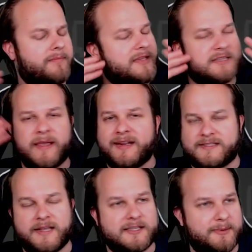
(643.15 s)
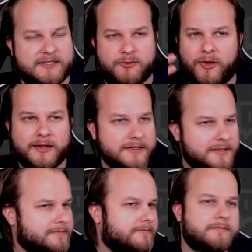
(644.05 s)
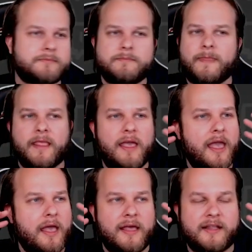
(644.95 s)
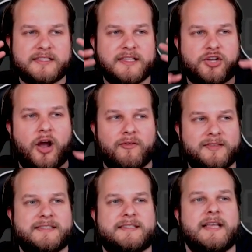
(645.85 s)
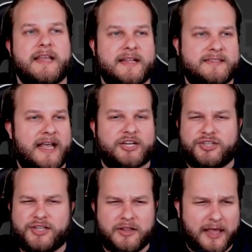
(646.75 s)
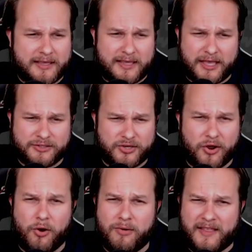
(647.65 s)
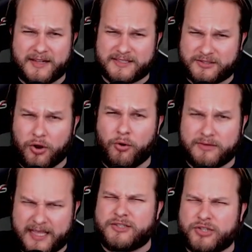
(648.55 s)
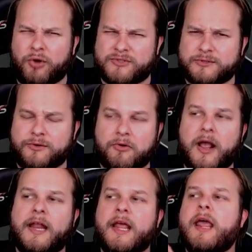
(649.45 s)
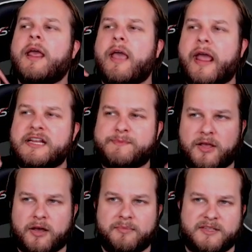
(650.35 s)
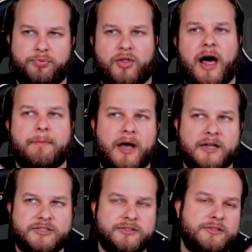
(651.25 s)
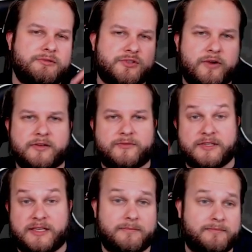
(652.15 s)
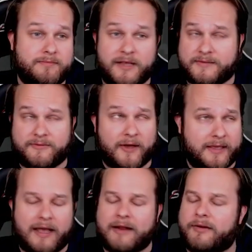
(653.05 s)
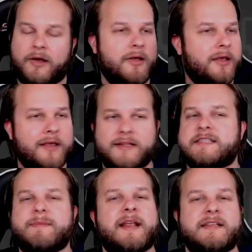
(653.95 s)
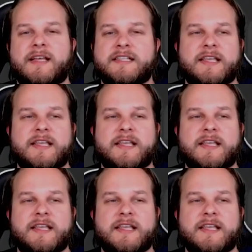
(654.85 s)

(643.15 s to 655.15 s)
It doesn't make any sense, but that's the way it is. It's covered this city. And it's actually like King Toad. I think it's King Toadstool, right? And he's become this blob monster because he was because he, his fucking, I don't know. It doesn't make any sense.